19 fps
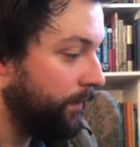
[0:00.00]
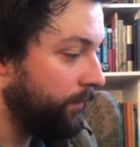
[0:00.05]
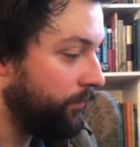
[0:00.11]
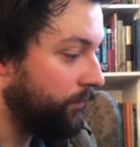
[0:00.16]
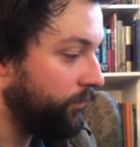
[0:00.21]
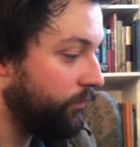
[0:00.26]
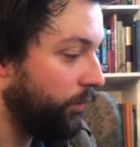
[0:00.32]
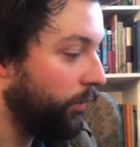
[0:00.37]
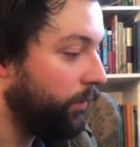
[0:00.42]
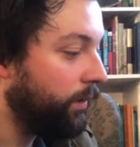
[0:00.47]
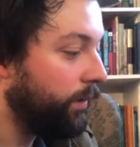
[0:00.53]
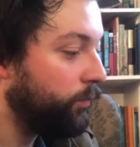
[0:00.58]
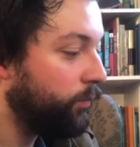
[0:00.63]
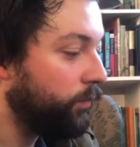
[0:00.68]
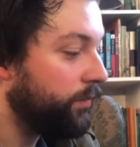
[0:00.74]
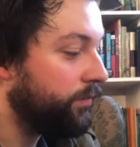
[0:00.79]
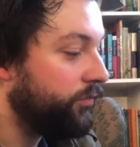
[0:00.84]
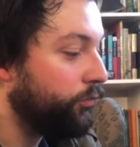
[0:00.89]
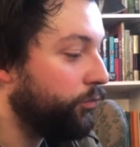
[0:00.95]
Dolan
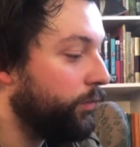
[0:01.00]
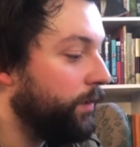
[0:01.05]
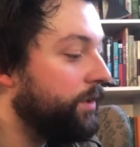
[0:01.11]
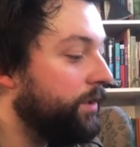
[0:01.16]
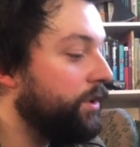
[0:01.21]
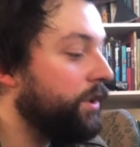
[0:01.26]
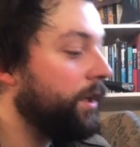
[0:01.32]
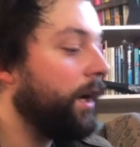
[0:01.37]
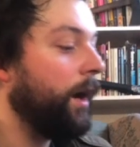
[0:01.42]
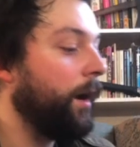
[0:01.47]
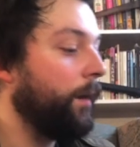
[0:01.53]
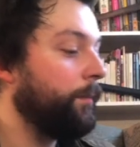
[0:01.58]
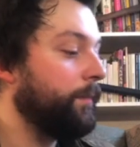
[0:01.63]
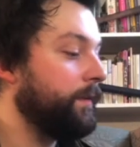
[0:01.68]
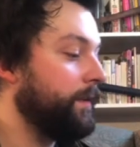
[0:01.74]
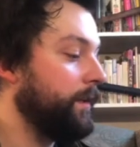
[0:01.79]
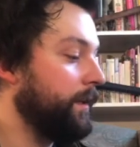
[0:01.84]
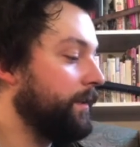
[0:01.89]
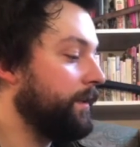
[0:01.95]
was reaching up
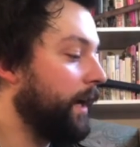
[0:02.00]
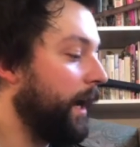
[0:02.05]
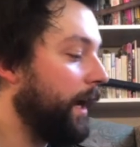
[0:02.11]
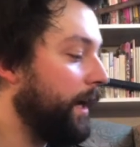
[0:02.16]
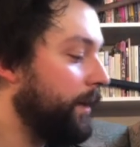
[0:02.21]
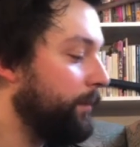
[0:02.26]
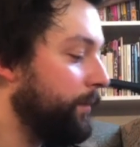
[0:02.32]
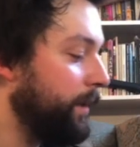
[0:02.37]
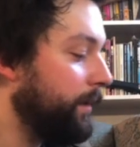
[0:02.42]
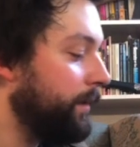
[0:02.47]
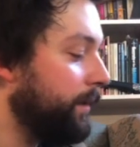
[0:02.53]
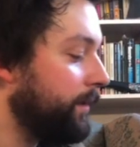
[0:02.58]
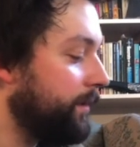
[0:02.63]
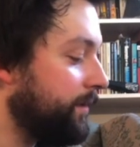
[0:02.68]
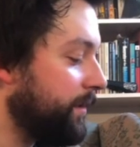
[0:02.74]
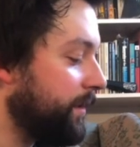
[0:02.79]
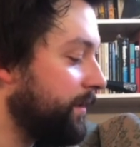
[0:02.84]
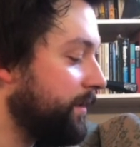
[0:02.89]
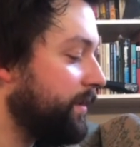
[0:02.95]
to
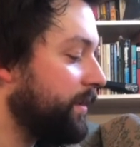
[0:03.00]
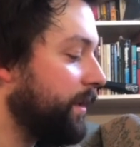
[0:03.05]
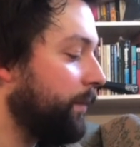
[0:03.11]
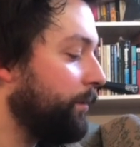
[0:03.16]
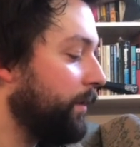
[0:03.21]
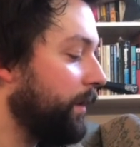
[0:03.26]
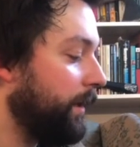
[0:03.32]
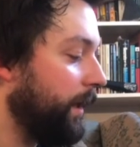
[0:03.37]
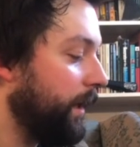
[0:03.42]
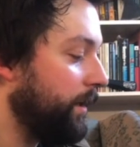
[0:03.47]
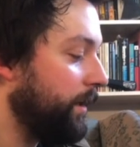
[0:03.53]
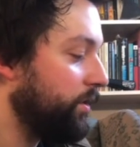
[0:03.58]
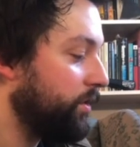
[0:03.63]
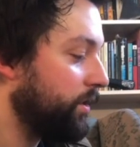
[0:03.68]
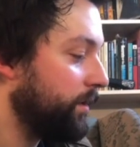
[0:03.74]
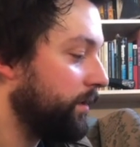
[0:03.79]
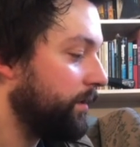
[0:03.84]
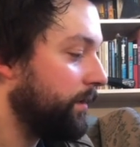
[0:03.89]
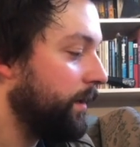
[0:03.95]
Diomedes in
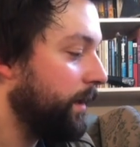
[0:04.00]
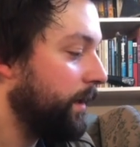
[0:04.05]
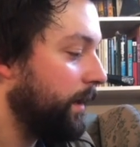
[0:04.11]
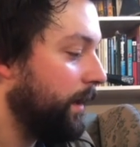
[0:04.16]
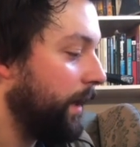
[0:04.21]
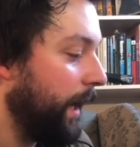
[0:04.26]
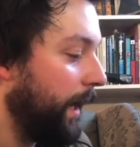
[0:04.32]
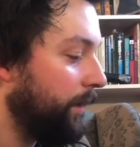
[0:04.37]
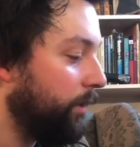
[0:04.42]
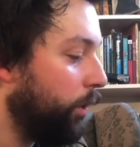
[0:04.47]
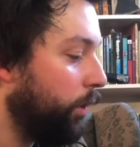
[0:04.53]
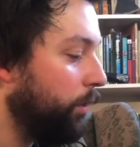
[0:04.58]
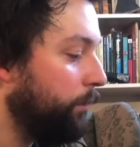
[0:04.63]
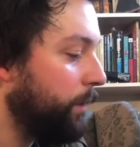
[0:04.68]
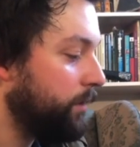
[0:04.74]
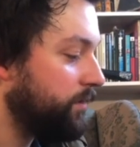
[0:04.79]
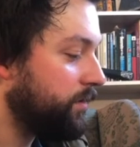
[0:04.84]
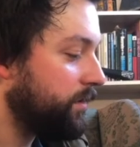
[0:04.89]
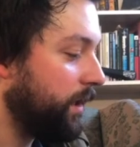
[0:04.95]
supplication, had
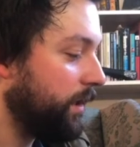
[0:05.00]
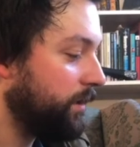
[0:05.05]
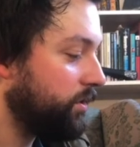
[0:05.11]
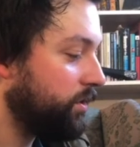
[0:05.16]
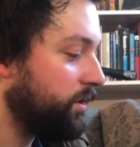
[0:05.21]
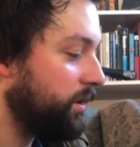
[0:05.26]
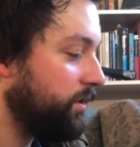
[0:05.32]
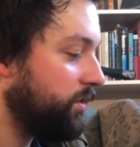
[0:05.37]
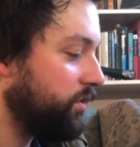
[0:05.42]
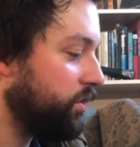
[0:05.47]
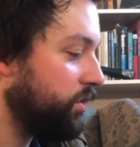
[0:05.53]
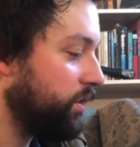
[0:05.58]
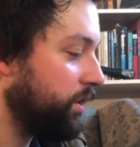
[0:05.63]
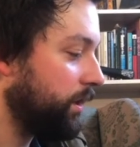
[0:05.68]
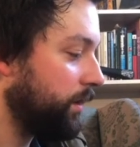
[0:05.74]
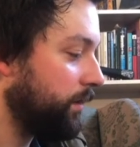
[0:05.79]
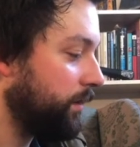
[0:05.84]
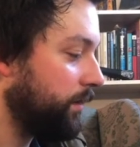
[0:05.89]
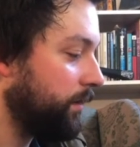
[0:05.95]
almost touched his
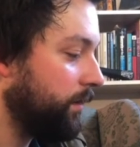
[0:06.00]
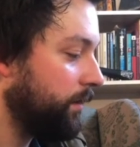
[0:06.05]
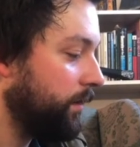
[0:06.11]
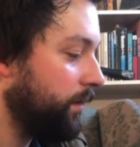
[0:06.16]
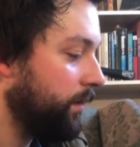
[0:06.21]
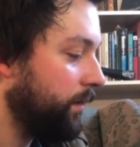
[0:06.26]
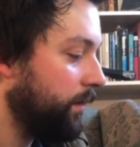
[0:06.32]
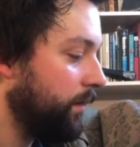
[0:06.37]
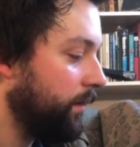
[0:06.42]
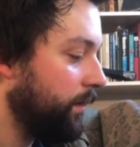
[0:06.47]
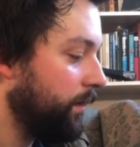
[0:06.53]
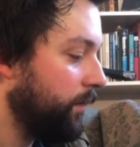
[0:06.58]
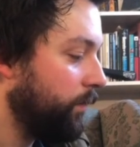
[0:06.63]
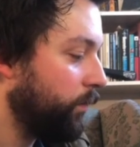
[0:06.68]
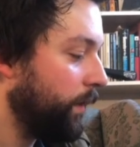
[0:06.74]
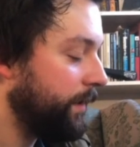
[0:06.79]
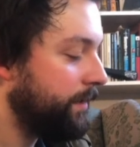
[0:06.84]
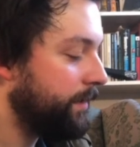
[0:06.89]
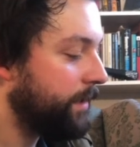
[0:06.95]
chin,
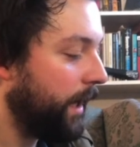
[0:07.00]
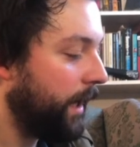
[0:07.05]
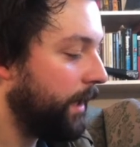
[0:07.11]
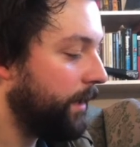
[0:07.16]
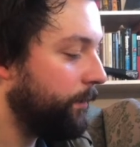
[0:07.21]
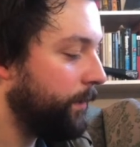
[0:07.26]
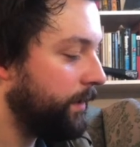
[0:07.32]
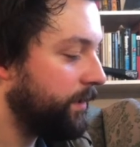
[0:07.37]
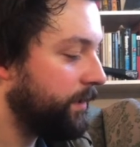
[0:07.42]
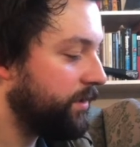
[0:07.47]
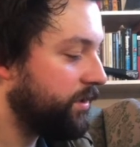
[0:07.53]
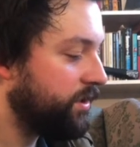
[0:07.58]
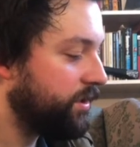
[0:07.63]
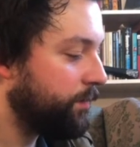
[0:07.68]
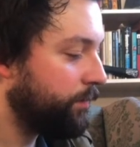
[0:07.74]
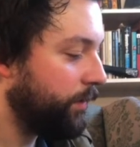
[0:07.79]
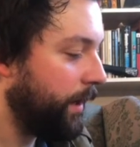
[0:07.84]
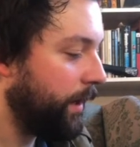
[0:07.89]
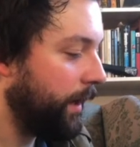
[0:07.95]
when Diomedes
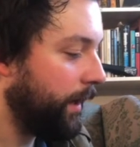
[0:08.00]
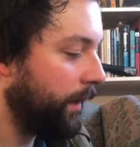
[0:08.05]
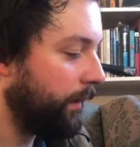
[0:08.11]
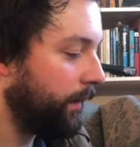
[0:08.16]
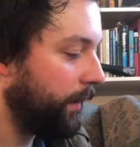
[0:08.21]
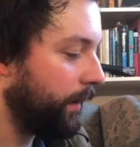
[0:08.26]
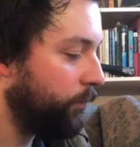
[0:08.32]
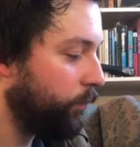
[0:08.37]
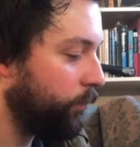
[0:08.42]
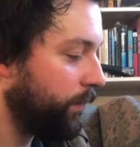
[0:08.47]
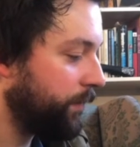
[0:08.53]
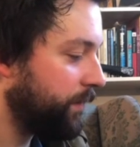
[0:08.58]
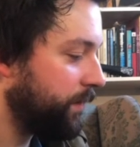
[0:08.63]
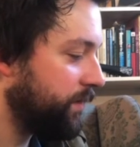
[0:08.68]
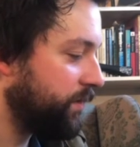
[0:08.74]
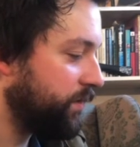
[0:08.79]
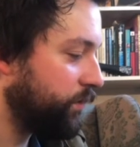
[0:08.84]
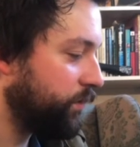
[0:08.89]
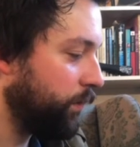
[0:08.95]
sprang and with
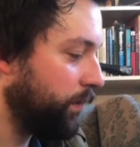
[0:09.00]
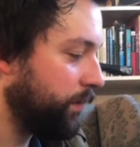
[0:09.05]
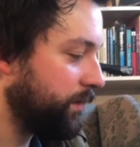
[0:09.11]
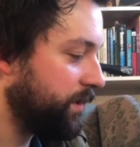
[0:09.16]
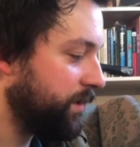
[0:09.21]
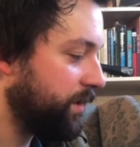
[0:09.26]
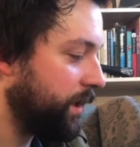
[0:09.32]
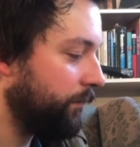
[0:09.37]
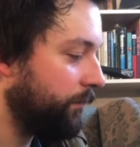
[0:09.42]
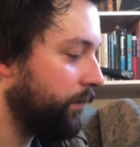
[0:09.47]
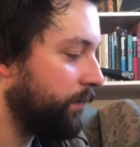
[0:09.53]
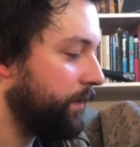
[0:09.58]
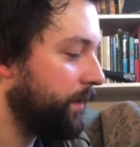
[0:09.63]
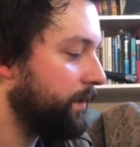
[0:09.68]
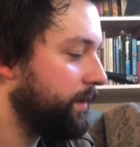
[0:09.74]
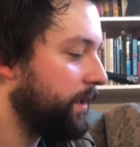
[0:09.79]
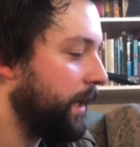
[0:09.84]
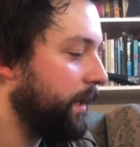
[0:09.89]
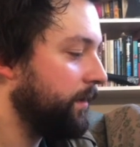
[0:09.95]
his sword severed the
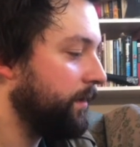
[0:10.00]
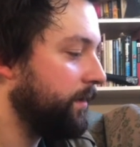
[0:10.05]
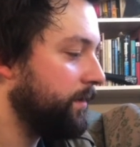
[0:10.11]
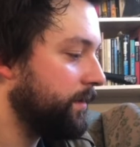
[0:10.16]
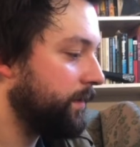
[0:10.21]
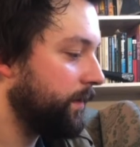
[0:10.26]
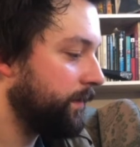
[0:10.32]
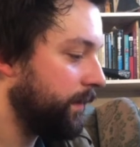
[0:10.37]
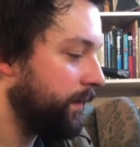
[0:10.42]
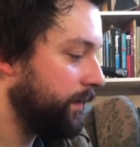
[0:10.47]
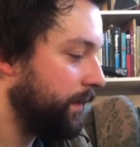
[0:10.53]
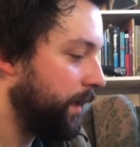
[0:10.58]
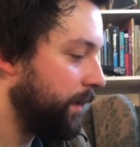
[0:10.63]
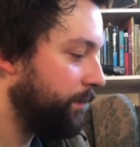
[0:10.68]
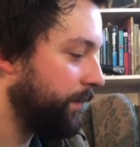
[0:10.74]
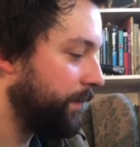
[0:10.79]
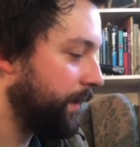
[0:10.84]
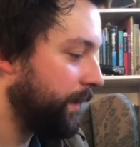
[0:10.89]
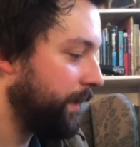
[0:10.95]
tendons at the
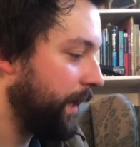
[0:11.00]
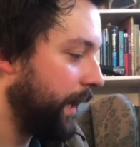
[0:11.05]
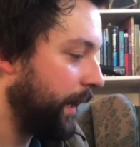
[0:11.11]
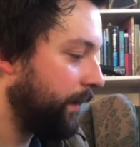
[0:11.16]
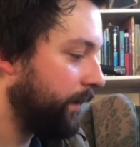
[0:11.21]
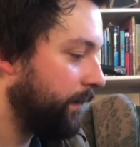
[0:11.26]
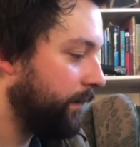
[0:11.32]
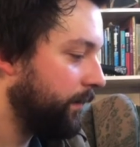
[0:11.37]
nape of the neck.